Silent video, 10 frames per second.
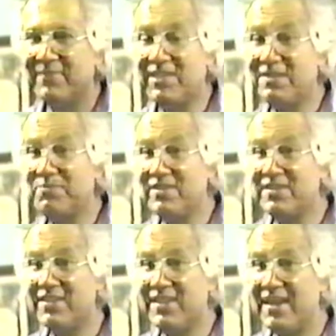This
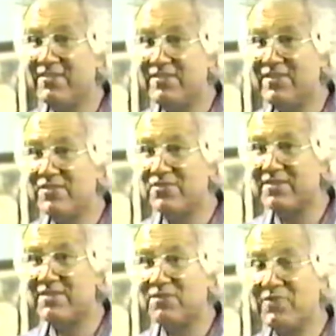person now
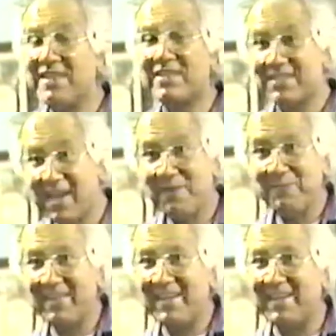knows there's a way to
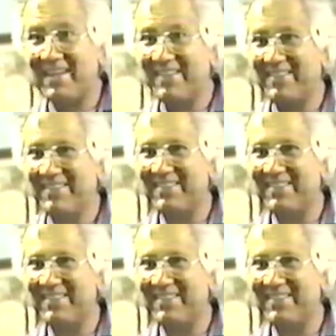stop that.